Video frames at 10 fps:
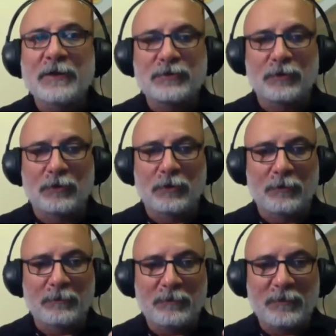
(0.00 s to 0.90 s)

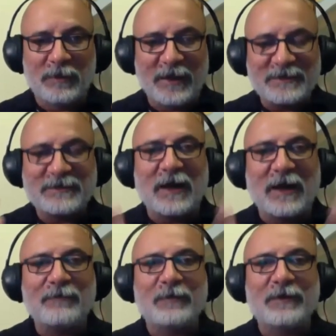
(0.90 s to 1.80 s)
So let's
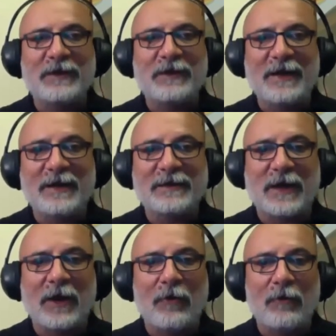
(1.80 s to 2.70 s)
start with the idea
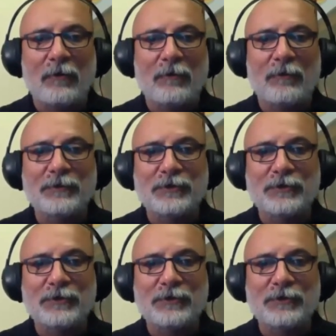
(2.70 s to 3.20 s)
that how